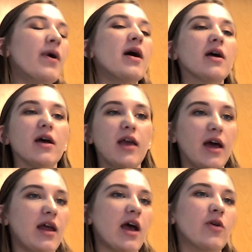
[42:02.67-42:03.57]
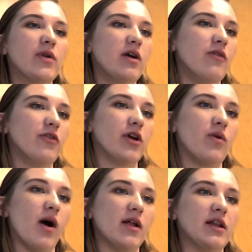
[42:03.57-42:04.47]
But again, equity over
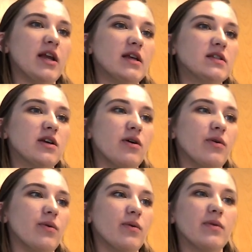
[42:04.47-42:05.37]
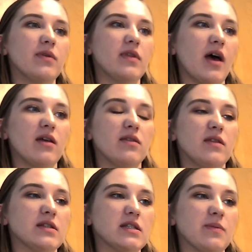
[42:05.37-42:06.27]
equality. So
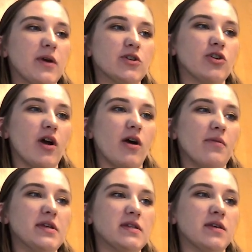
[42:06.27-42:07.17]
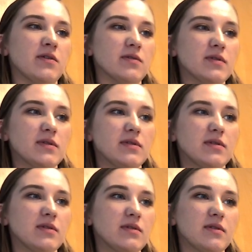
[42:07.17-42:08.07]
this is a picture I always use.
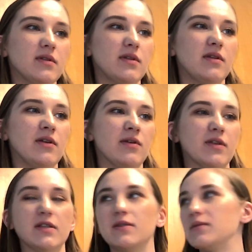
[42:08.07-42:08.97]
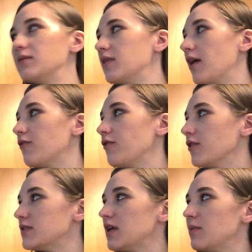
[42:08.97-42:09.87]
That
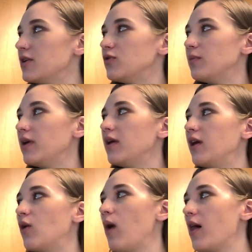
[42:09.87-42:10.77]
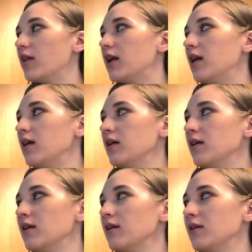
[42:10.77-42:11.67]
first image would be equality.
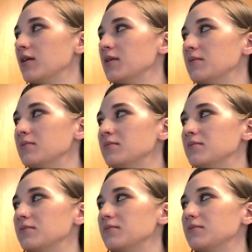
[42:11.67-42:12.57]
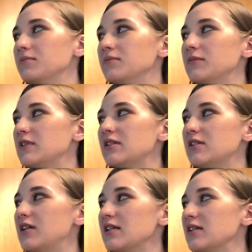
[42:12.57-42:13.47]

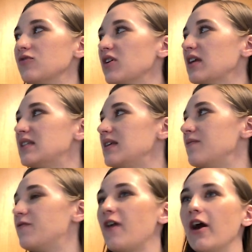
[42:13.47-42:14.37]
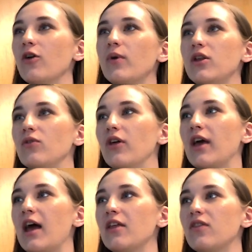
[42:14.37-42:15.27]
It doesn't really seem fair when you look
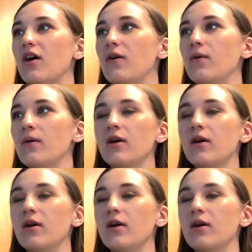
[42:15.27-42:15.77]
at it though.